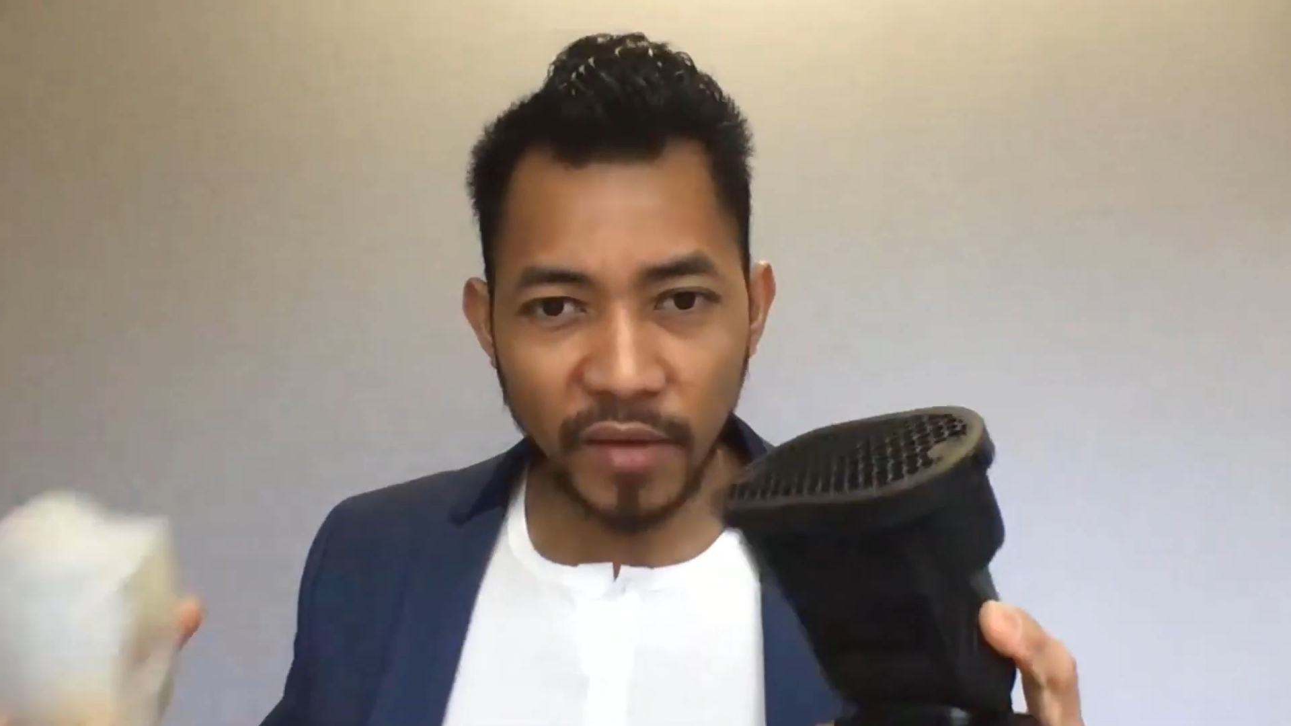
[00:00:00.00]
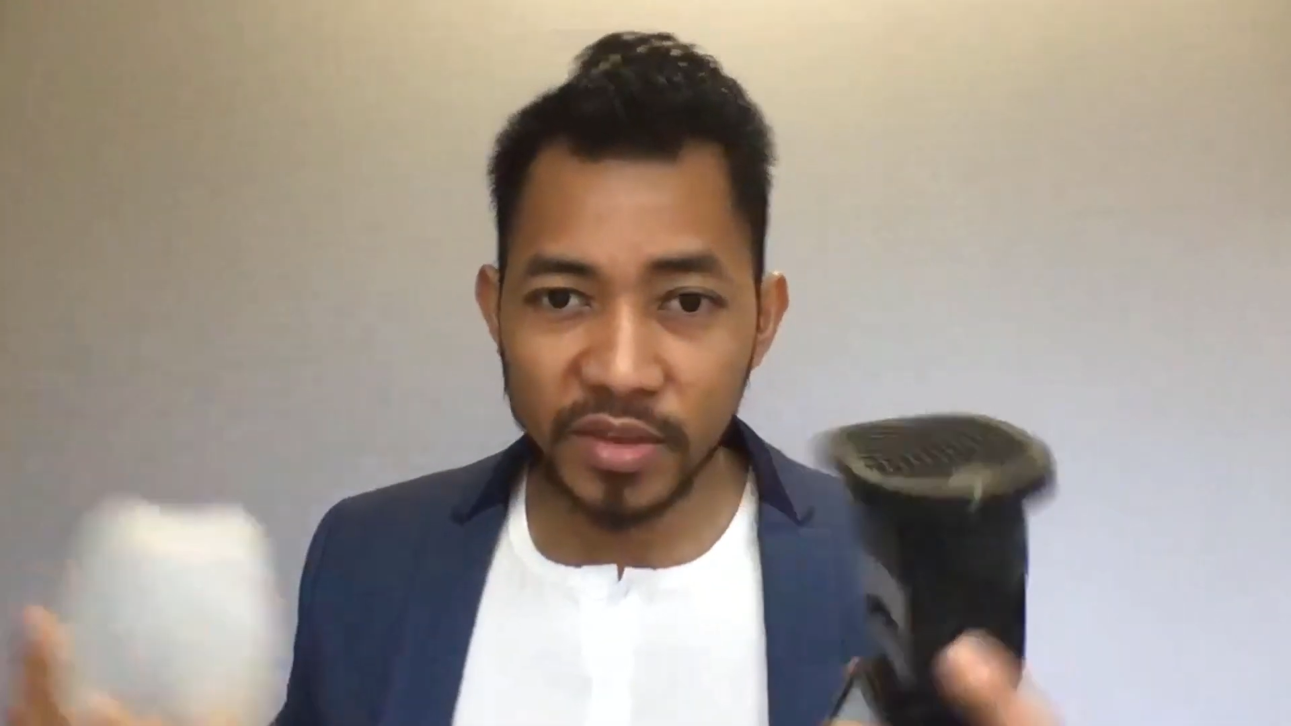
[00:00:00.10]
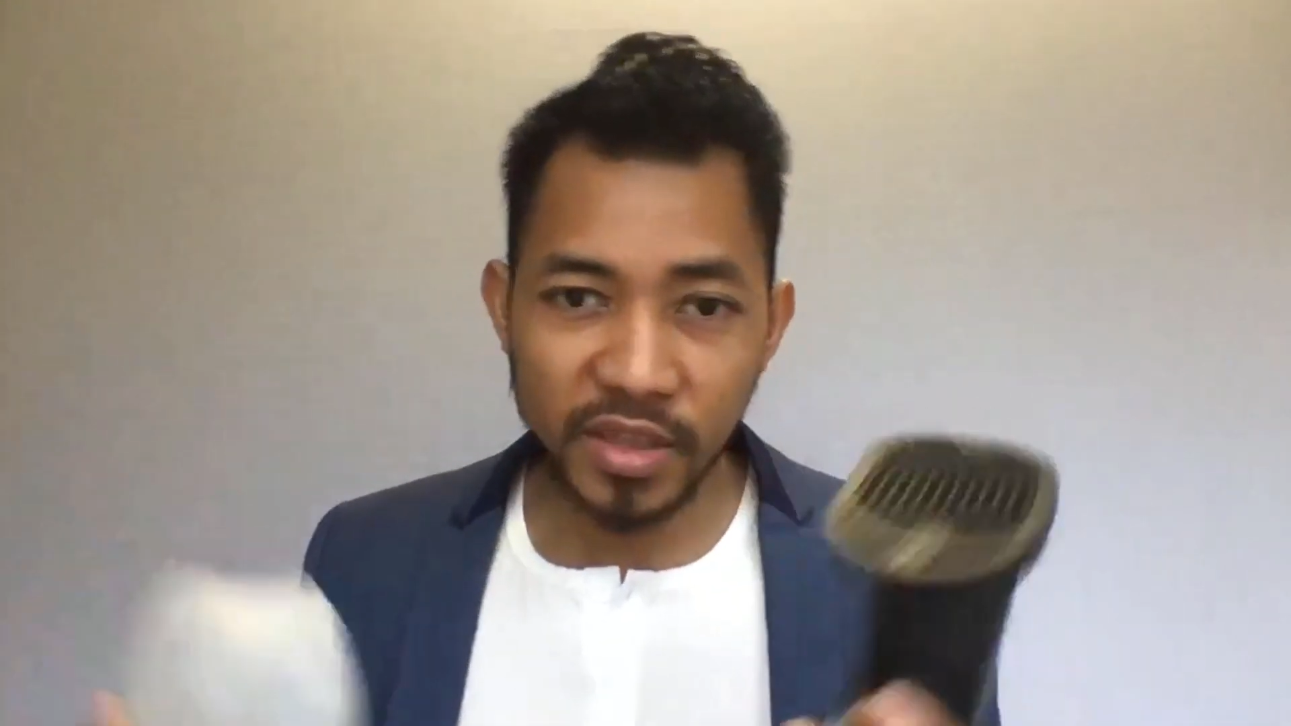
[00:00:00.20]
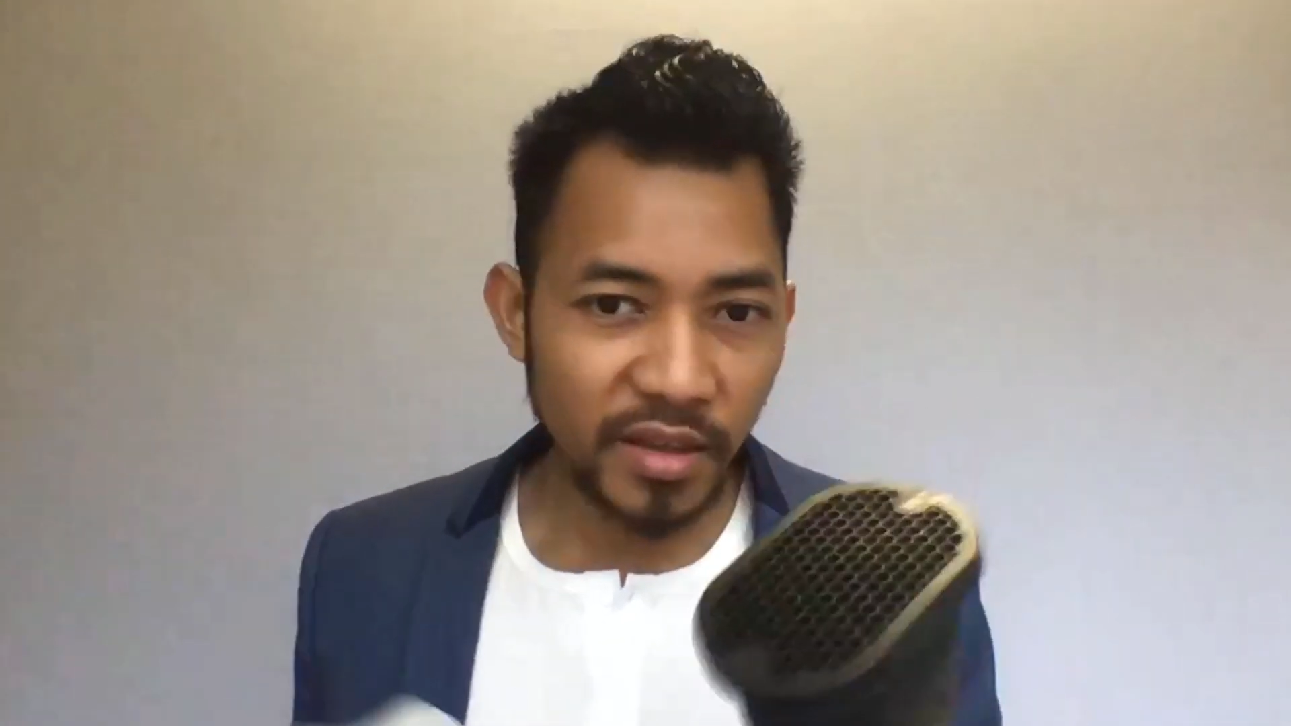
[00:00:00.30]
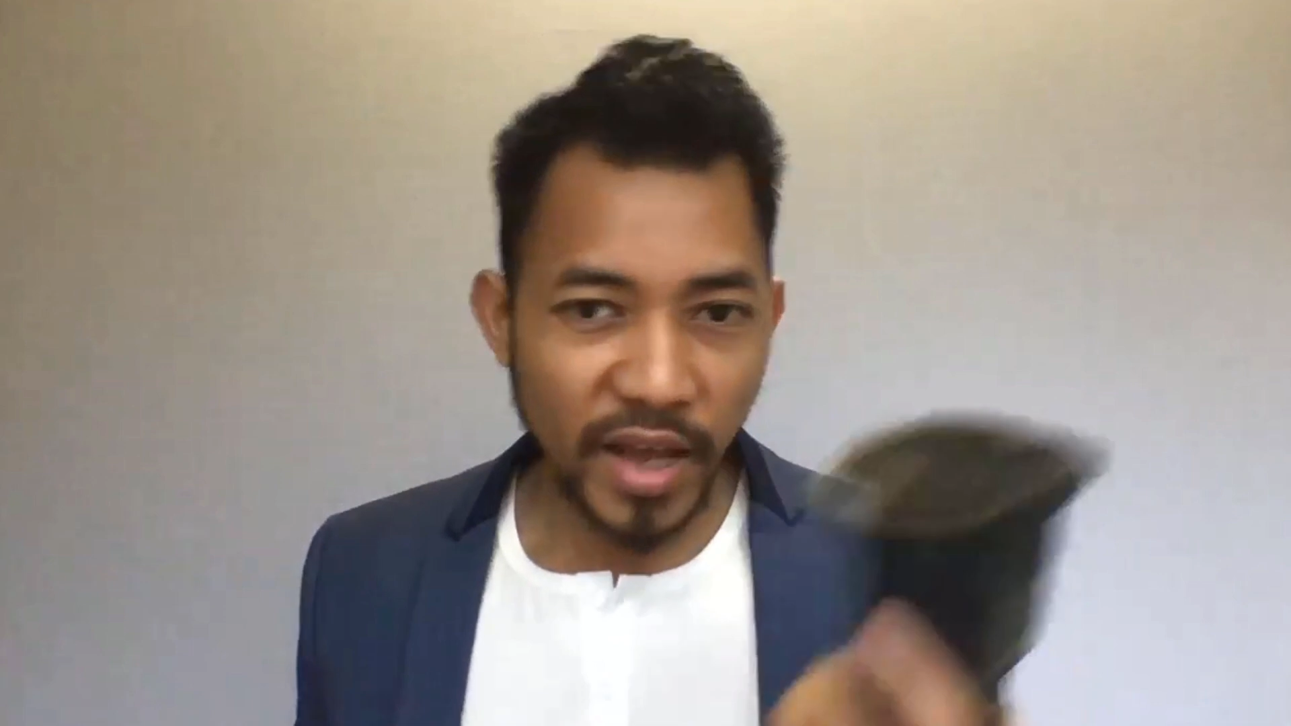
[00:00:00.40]
haven't
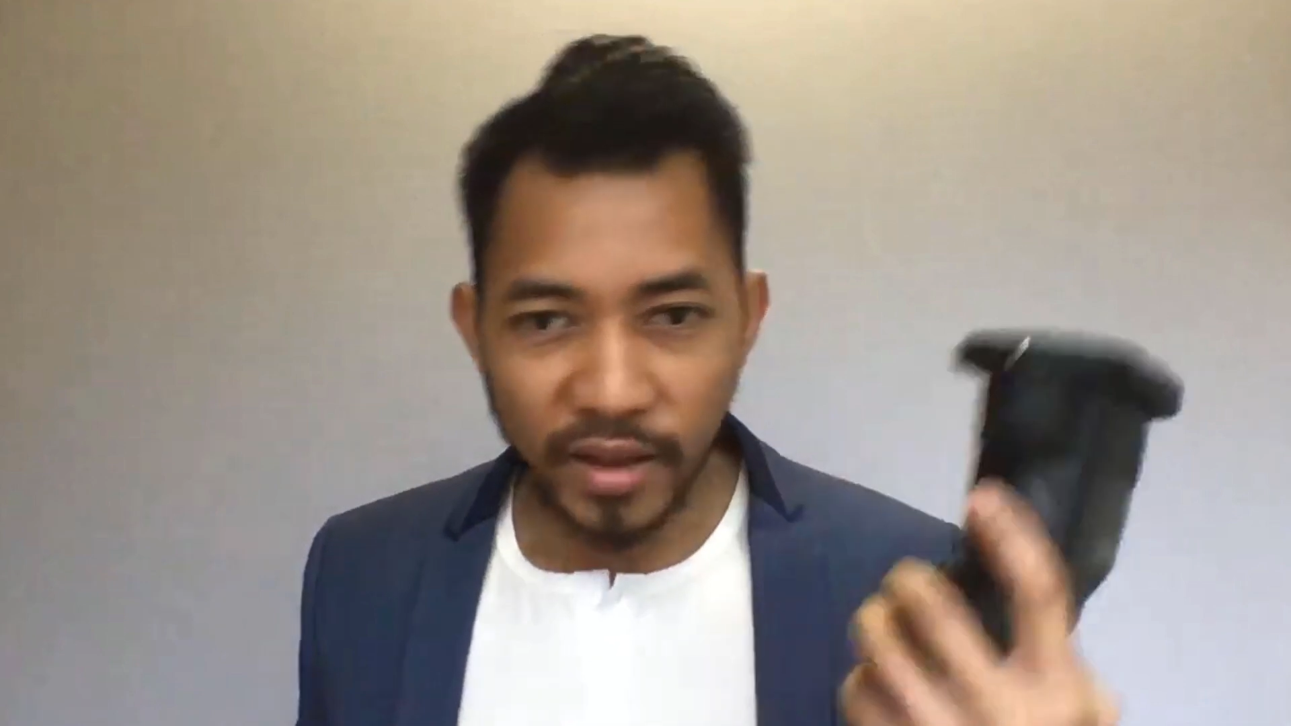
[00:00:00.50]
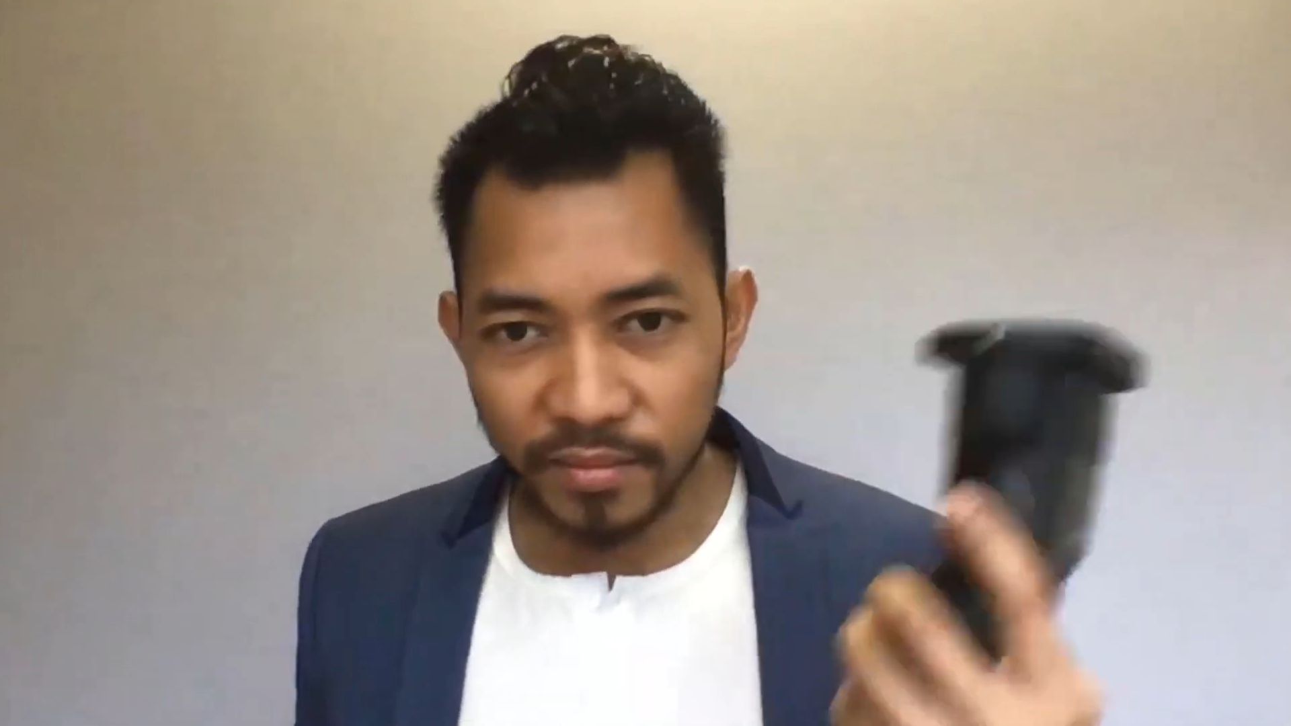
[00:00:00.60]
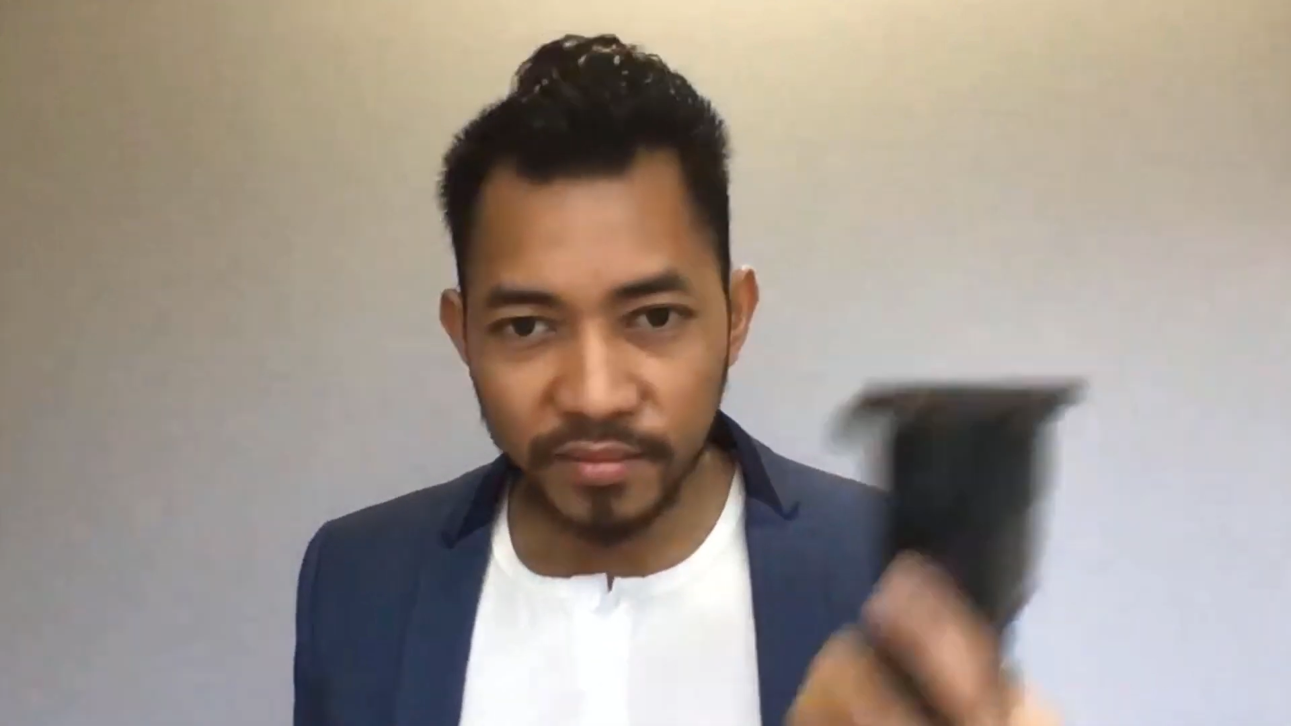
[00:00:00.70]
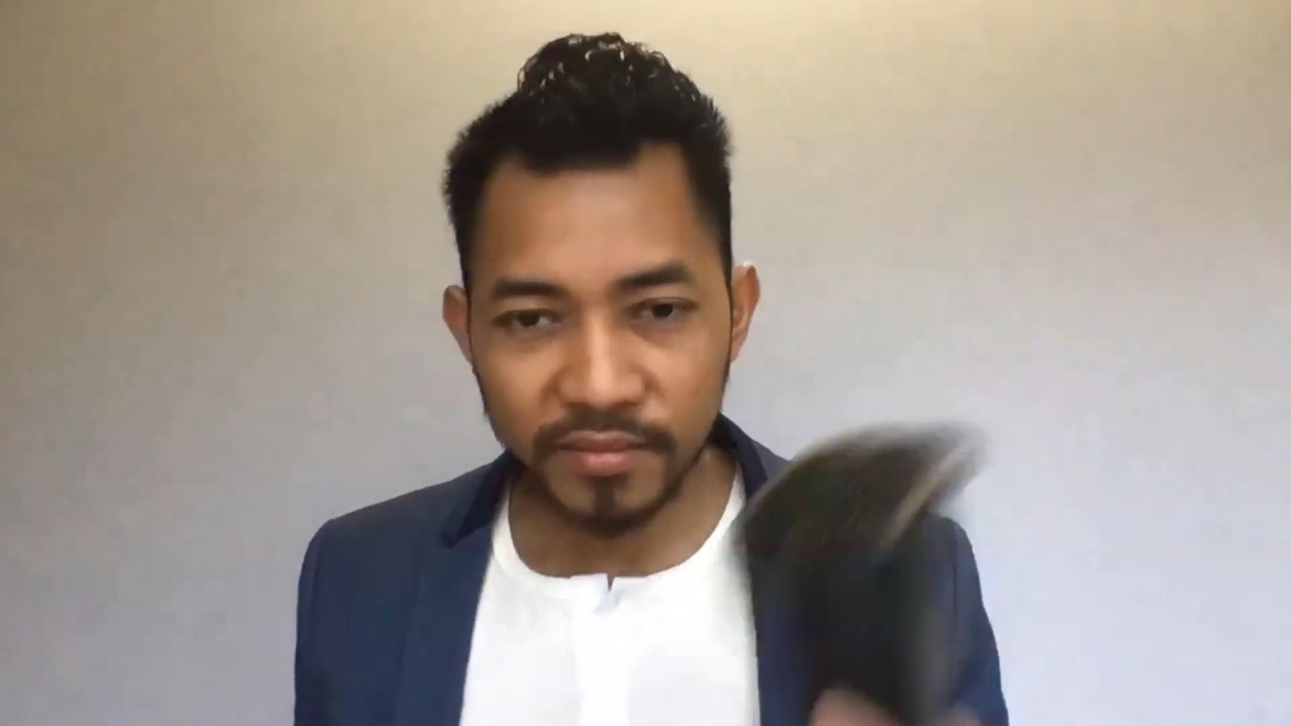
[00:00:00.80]
seen that,